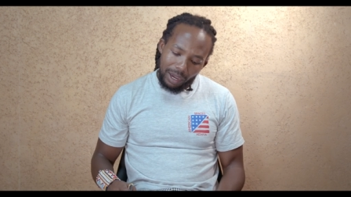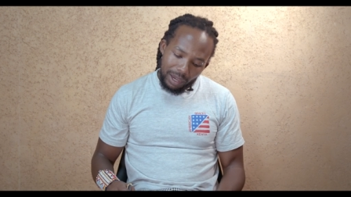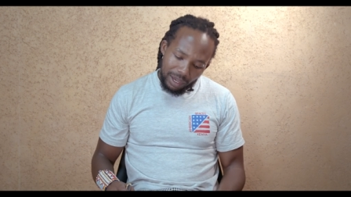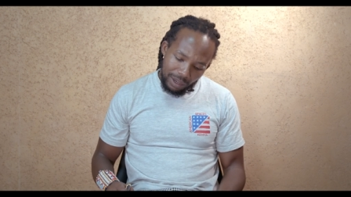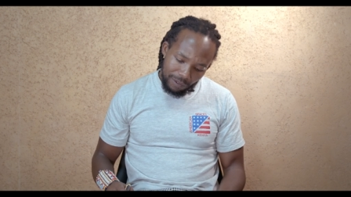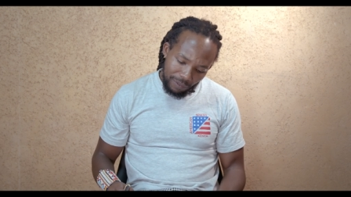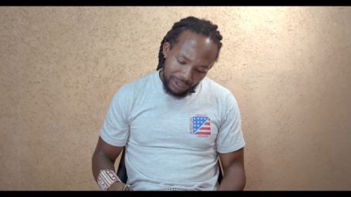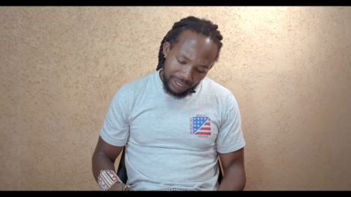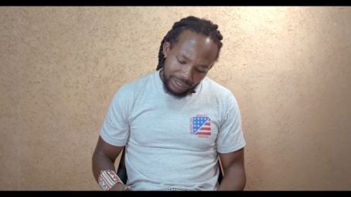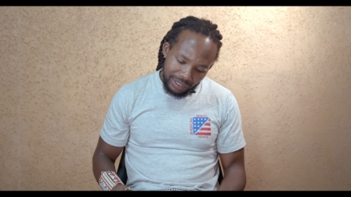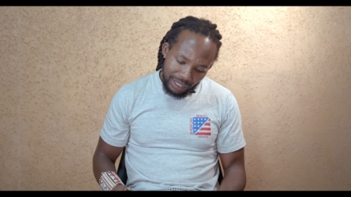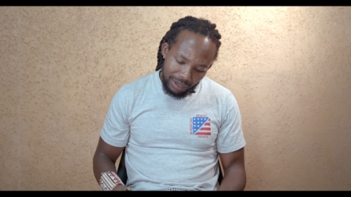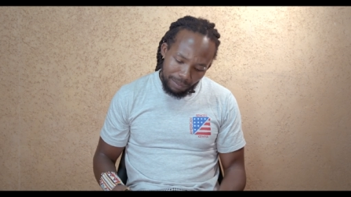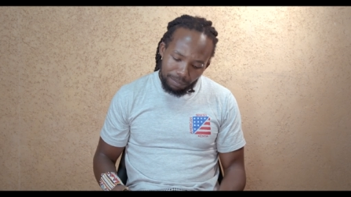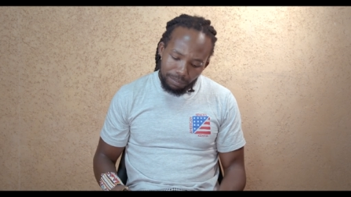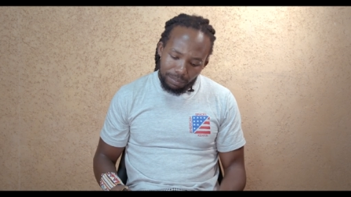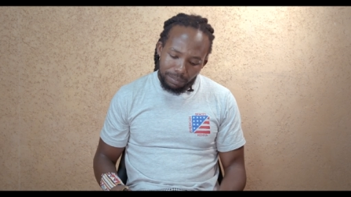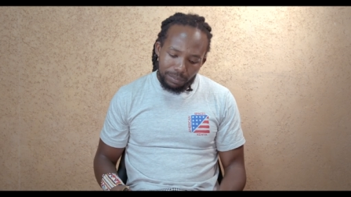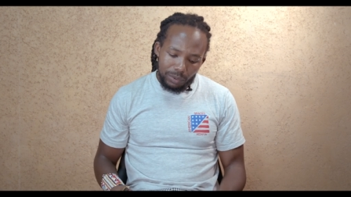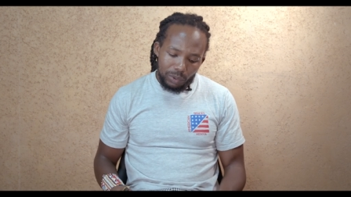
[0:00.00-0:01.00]
if I
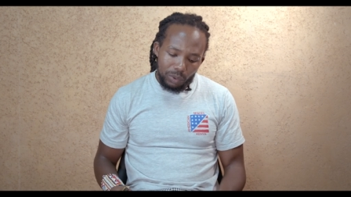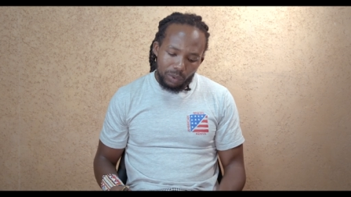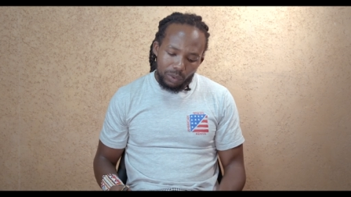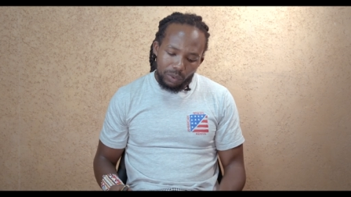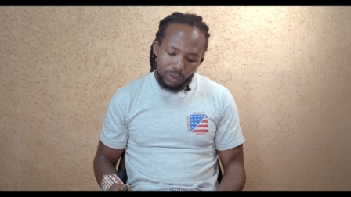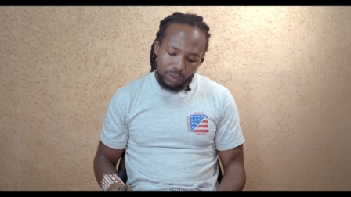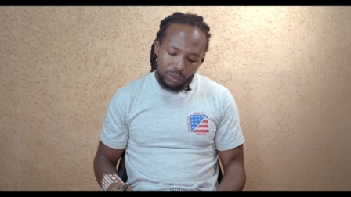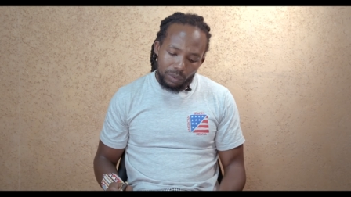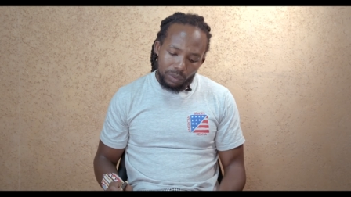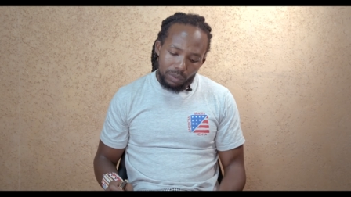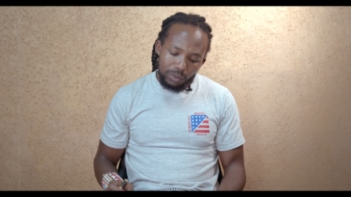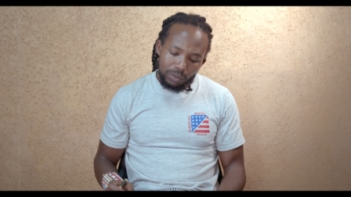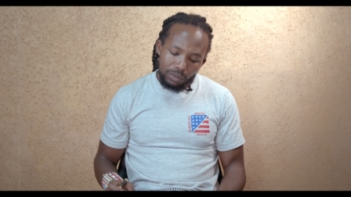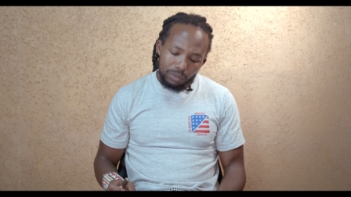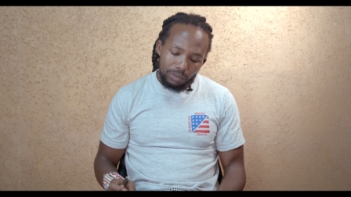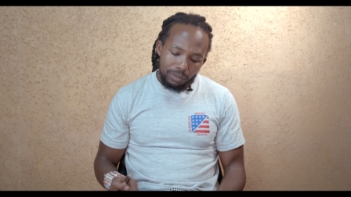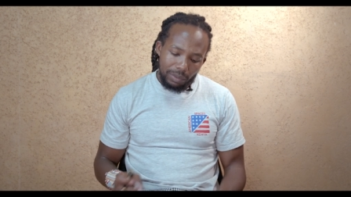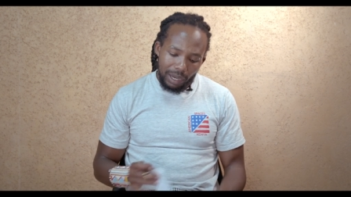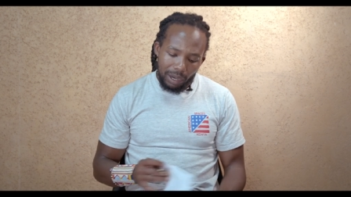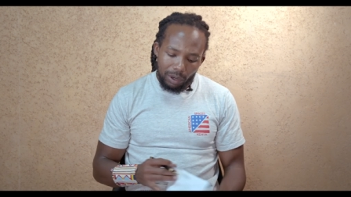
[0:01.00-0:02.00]
jump to
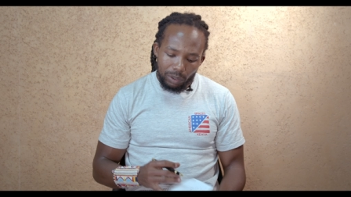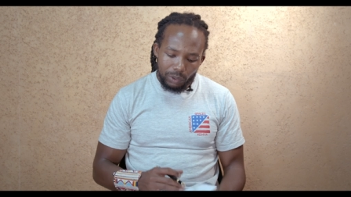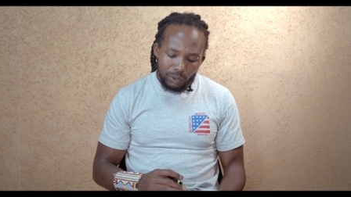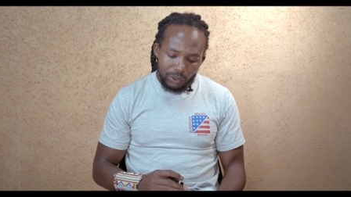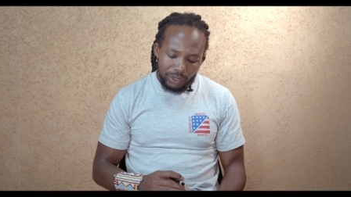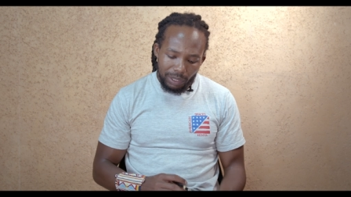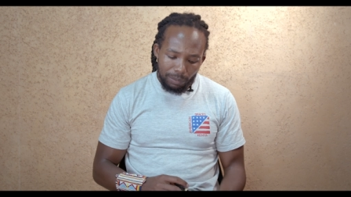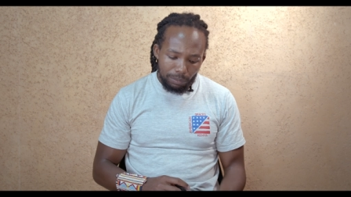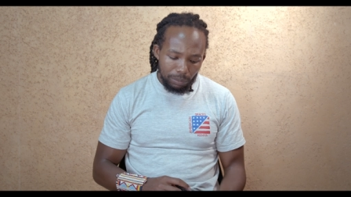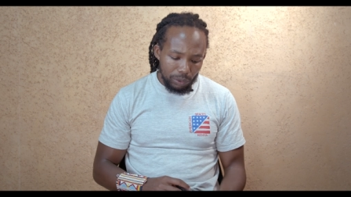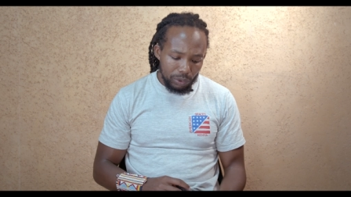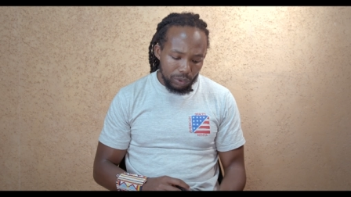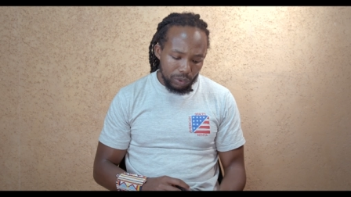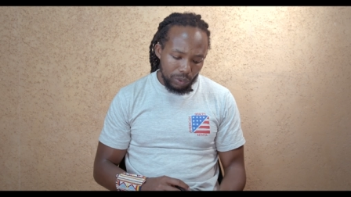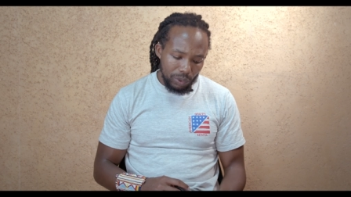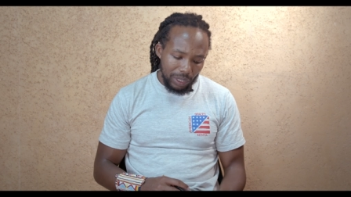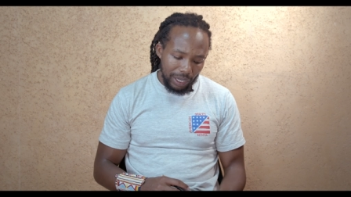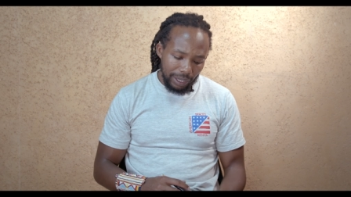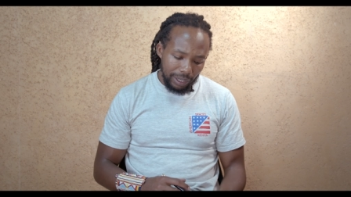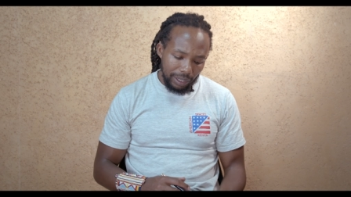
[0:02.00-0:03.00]
I want to jump on
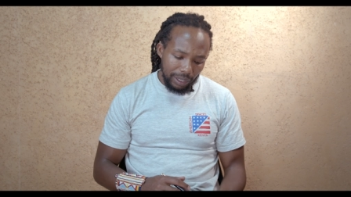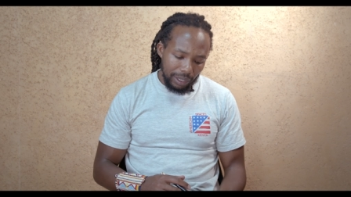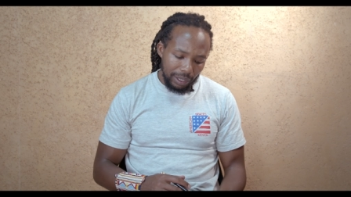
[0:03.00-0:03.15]
to like,